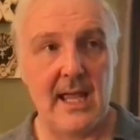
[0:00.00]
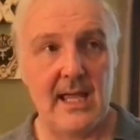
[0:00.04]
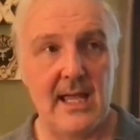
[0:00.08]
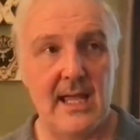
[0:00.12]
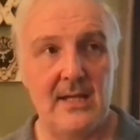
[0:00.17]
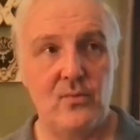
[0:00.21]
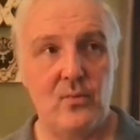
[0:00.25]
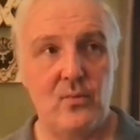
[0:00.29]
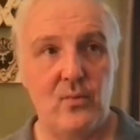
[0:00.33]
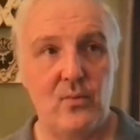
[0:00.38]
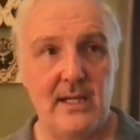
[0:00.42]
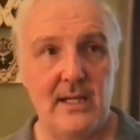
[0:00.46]

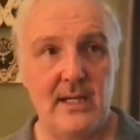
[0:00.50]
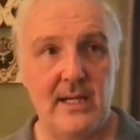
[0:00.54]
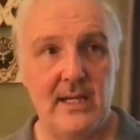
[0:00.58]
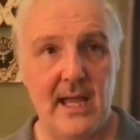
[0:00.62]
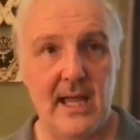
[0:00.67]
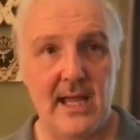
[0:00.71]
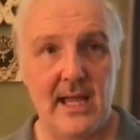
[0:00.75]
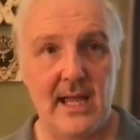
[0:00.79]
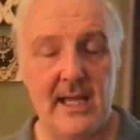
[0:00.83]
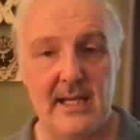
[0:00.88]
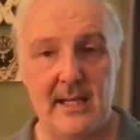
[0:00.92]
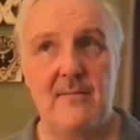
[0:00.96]
And we
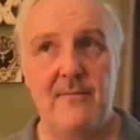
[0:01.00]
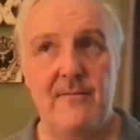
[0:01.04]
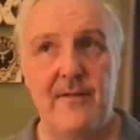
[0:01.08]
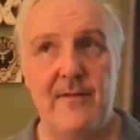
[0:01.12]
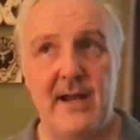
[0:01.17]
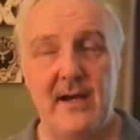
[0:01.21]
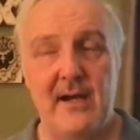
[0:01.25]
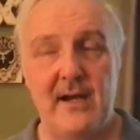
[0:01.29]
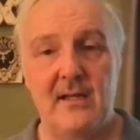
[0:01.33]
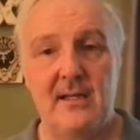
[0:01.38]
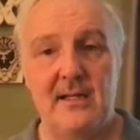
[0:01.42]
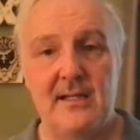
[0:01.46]
had a
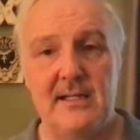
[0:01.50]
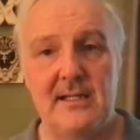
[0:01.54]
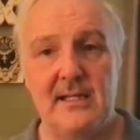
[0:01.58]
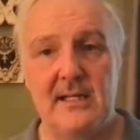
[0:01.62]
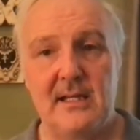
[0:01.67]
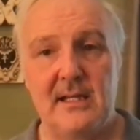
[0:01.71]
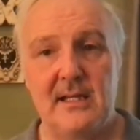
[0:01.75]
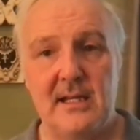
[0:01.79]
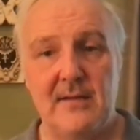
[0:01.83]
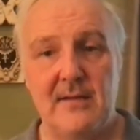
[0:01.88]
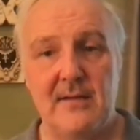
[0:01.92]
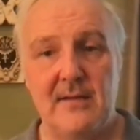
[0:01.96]
fairly
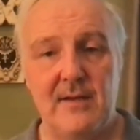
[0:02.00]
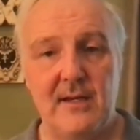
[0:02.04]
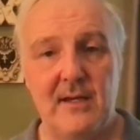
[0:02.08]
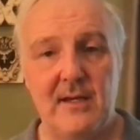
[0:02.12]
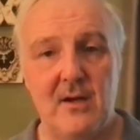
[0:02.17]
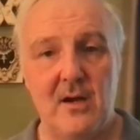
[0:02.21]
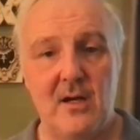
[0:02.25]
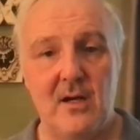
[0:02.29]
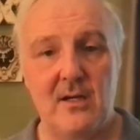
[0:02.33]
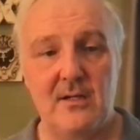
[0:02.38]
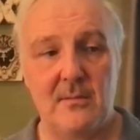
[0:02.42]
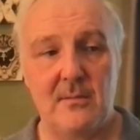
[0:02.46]

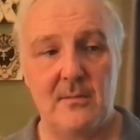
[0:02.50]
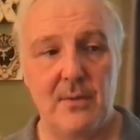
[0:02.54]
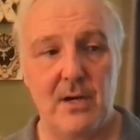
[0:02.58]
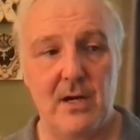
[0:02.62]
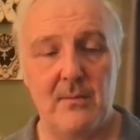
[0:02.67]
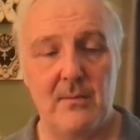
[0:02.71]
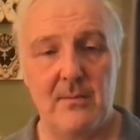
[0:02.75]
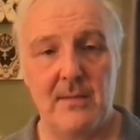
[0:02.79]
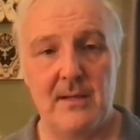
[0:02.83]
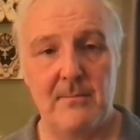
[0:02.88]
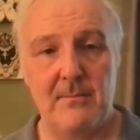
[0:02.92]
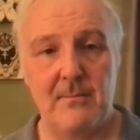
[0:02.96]
significant art
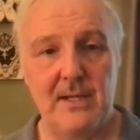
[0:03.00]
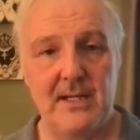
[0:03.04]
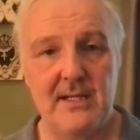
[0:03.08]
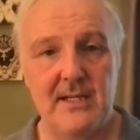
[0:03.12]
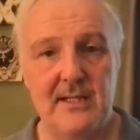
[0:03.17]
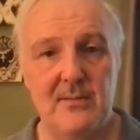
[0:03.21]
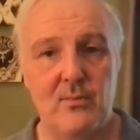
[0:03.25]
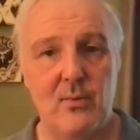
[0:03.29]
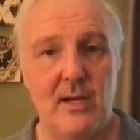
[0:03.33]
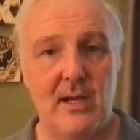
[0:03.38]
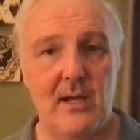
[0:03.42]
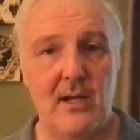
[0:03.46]
department
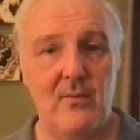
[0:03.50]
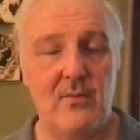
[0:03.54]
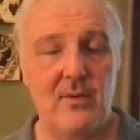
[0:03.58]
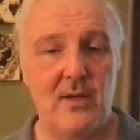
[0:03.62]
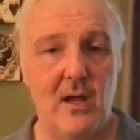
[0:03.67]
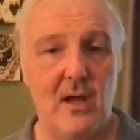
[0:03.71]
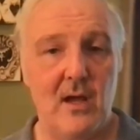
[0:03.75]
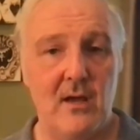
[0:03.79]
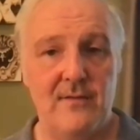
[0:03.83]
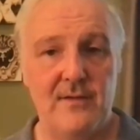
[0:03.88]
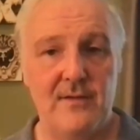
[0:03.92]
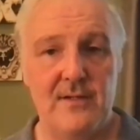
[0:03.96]
because what I would
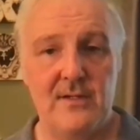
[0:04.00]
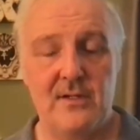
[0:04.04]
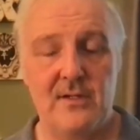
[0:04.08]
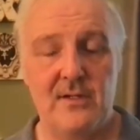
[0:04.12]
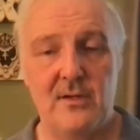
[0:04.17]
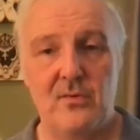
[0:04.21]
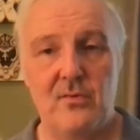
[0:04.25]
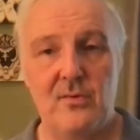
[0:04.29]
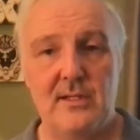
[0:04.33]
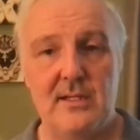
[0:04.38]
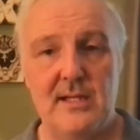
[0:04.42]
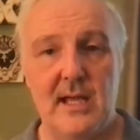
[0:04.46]
often
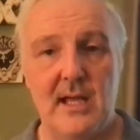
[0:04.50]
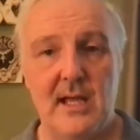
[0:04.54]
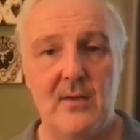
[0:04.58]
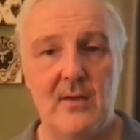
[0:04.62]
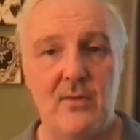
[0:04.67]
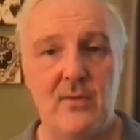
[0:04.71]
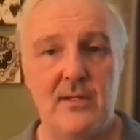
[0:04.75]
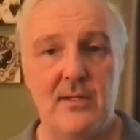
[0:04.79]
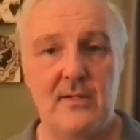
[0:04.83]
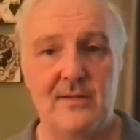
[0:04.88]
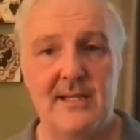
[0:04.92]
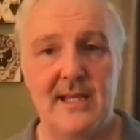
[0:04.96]
do is I
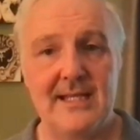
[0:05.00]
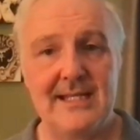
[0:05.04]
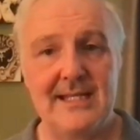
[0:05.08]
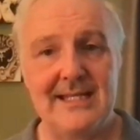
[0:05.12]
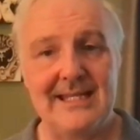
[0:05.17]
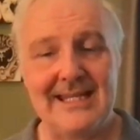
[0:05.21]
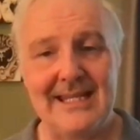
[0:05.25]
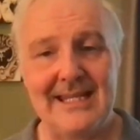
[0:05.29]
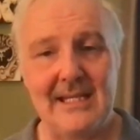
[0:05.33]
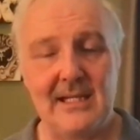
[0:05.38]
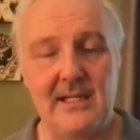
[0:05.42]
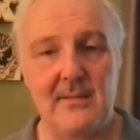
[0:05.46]
would set
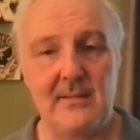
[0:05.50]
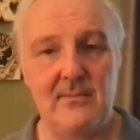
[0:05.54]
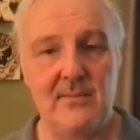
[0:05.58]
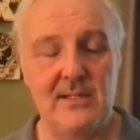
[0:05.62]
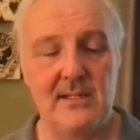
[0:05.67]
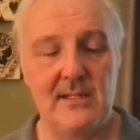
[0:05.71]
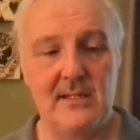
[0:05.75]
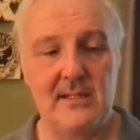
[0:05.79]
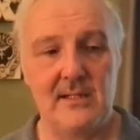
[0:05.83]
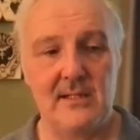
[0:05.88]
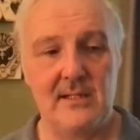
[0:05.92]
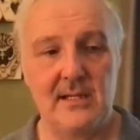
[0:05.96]

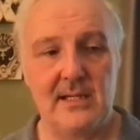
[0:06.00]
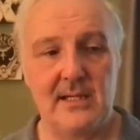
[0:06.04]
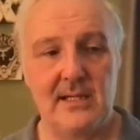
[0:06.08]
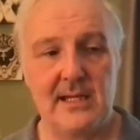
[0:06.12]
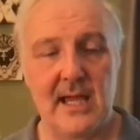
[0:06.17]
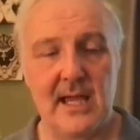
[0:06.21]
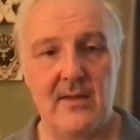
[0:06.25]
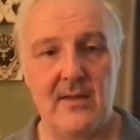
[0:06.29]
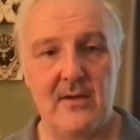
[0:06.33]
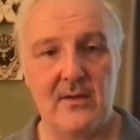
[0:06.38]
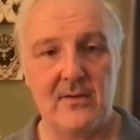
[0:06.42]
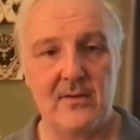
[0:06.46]
teams
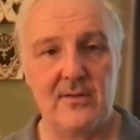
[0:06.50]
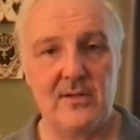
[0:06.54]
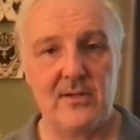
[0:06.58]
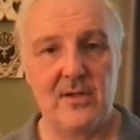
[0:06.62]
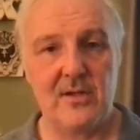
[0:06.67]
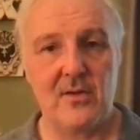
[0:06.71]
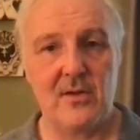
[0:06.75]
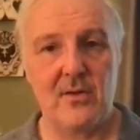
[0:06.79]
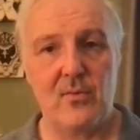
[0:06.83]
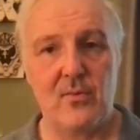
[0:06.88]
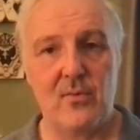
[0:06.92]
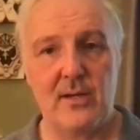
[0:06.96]
together
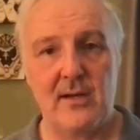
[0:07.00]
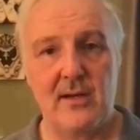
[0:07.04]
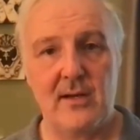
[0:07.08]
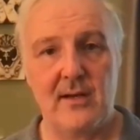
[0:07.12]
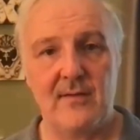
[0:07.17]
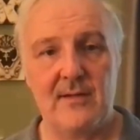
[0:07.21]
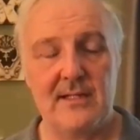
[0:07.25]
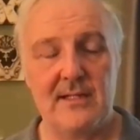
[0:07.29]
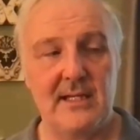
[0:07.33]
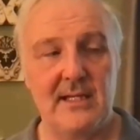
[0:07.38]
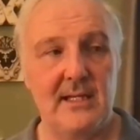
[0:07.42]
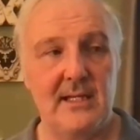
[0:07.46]
so that we'd
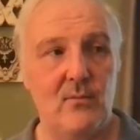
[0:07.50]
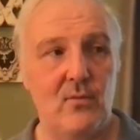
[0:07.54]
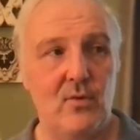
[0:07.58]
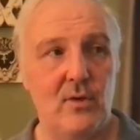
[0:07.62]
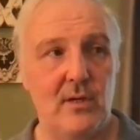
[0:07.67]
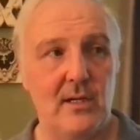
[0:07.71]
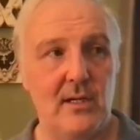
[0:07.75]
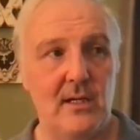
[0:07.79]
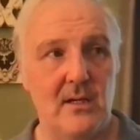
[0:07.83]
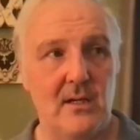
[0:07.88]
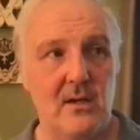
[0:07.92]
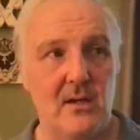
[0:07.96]
have a team
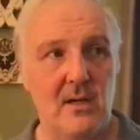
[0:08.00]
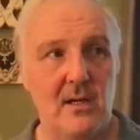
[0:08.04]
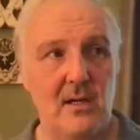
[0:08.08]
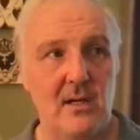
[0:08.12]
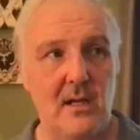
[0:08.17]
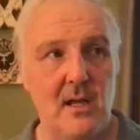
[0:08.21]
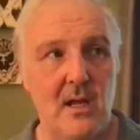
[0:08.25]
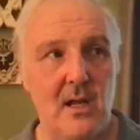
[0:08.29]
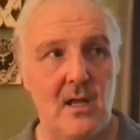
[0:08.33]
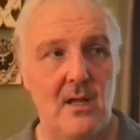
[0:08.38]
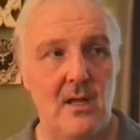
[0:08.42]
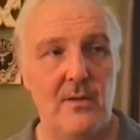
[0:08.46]
working on
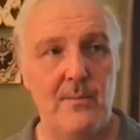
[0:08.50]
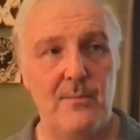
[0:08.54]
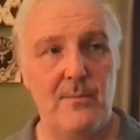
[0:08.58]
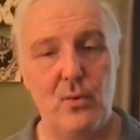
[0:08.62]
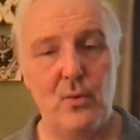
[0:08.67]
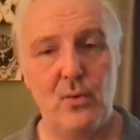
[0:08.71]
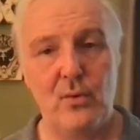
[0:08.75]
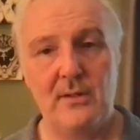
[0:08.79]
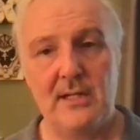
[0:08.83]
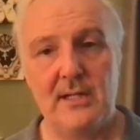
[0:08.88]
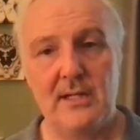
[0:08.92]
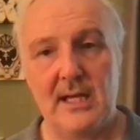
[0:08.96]
the
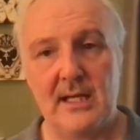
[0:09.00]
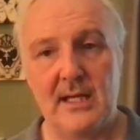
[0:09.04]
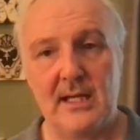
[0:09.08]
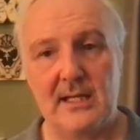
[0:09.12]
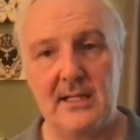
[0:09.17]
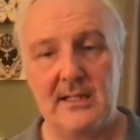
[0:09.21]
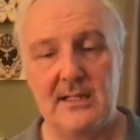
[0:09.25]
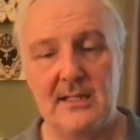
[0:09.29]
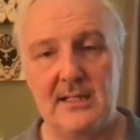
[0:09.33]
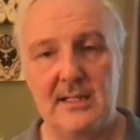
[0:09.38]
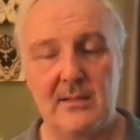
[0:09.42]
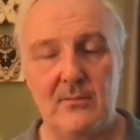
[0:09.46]
pool deck
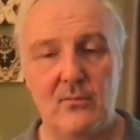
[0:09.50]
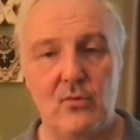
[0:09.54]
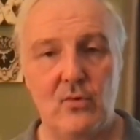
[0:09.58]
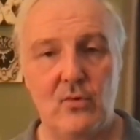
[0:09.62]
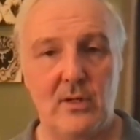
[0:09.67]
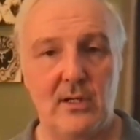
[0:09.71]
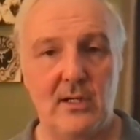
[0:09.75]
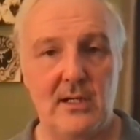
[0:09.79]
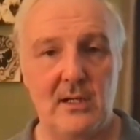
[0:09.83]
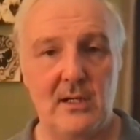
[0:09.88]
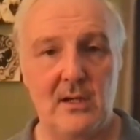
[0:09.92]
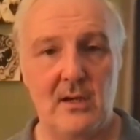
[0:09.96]
and a team
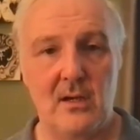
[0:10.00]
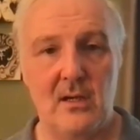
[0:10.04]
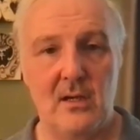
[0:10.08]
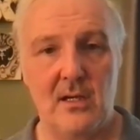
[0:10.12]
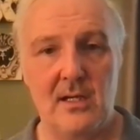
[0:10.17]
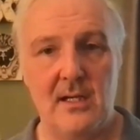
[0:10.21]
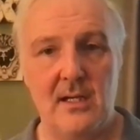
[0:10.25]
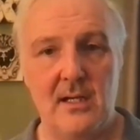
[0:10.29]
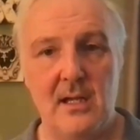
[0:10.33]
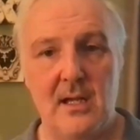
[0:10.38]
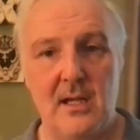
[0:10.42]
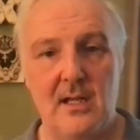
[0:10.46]
working
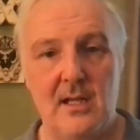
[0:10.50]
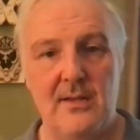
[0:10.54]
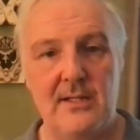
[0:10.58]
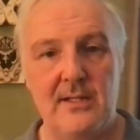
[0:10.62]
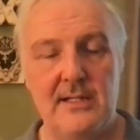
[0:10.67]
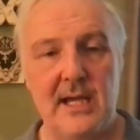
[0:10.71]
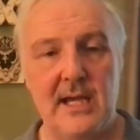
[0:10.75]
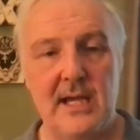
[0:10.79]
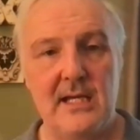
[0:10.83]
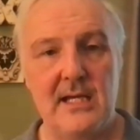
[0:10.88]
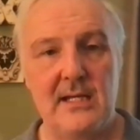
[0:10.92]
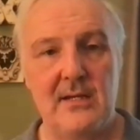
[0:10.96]
on the
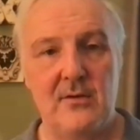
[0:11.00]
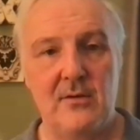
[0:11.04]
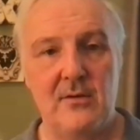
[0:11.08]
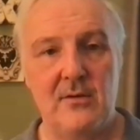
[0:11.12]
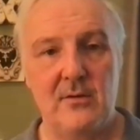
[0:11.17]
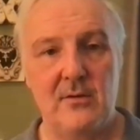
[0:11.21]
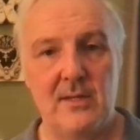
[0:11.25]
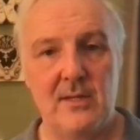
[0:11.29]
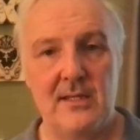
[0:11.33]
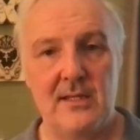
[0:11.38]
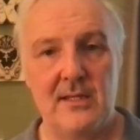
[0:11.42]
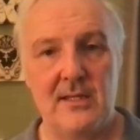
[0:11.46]
dining
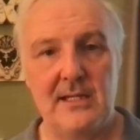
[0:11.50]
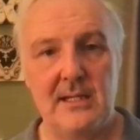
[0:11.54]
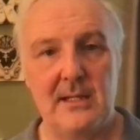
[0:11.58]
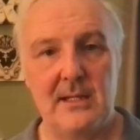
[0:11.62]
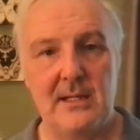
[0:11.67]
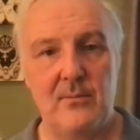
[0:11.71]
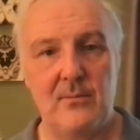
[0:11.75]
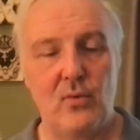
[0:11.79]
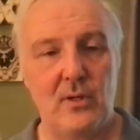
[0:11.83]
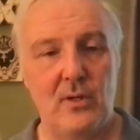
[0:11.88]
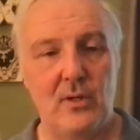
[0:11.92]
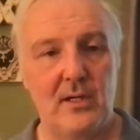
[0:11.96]
room and
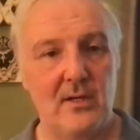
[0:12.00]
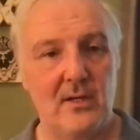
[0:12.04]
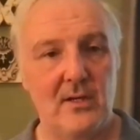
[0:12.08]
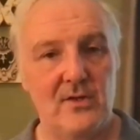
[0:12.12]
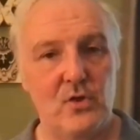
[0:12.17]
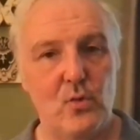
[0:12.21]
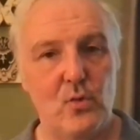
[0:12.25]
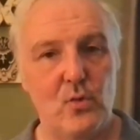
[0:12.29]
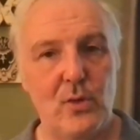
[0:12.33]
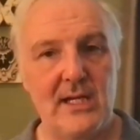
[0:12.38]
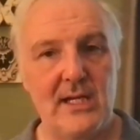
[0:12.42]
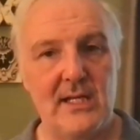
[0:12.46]
team working on
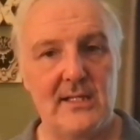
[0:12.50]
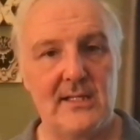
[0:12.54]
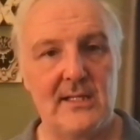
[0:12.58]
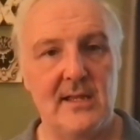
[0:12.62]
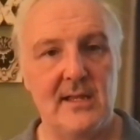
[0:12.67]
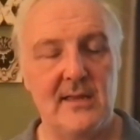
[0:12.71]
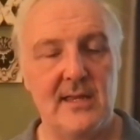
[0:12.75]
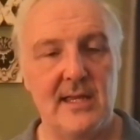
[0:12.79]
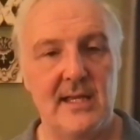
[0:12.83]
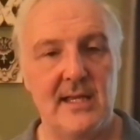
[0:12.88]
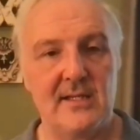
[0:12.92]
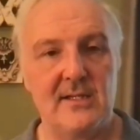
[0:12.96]
suites
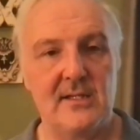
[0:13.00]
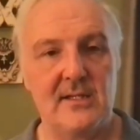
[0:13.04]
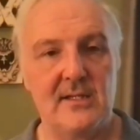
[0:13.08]
and things.